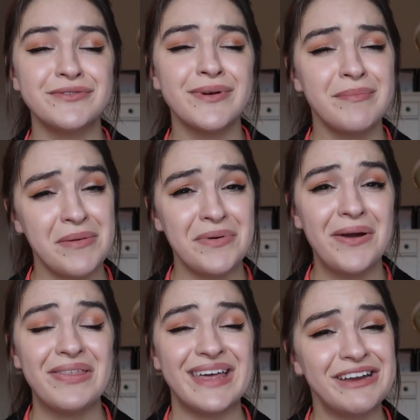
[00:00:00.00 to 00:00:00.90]
to
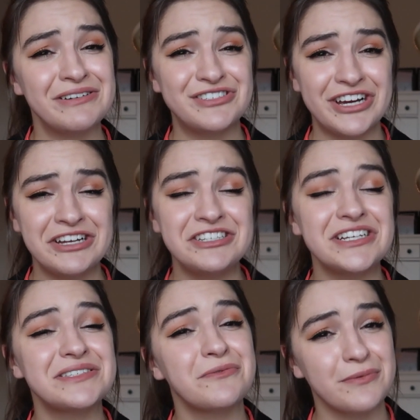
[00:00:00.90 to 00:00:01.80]
remember that your judge
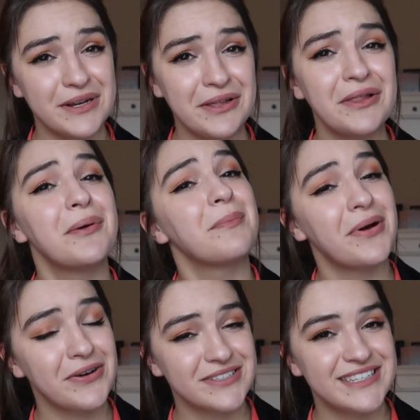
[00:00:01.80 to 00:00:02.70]
is a real
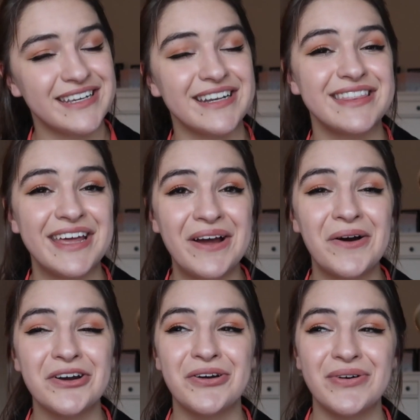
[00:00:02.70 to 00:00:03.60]
person. They
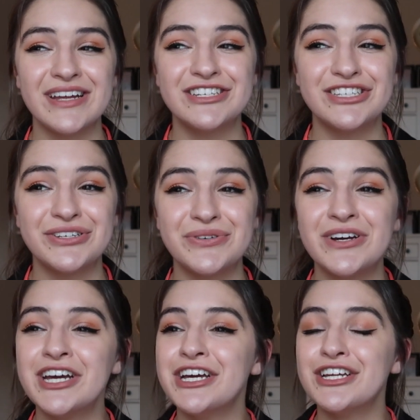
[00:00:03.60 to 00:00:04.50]
are going
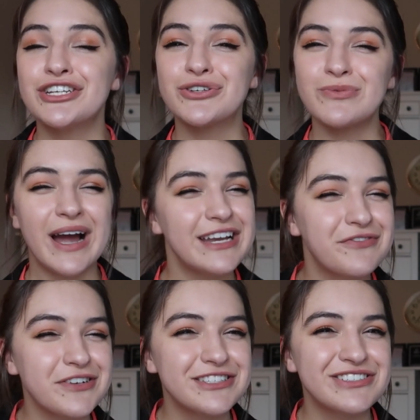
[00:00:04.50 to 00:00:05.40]
to try
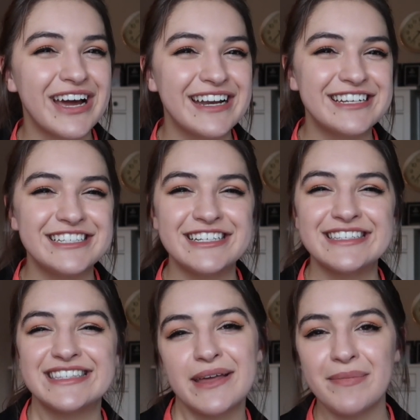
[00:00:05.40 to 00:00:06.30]
different
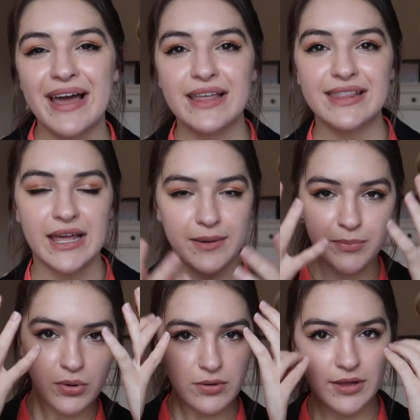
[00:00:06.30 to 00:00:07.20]
strategies. They might
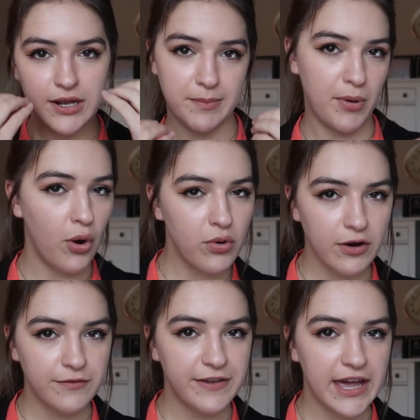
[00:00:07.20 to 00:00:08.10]
pull on a
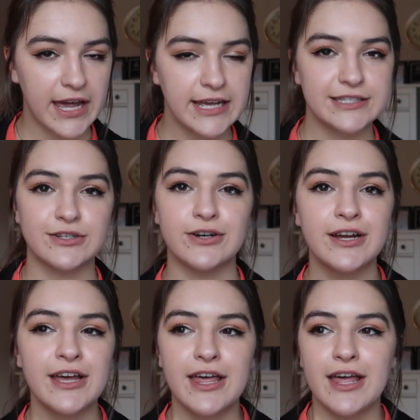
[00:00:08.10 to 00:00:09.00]
poker face or,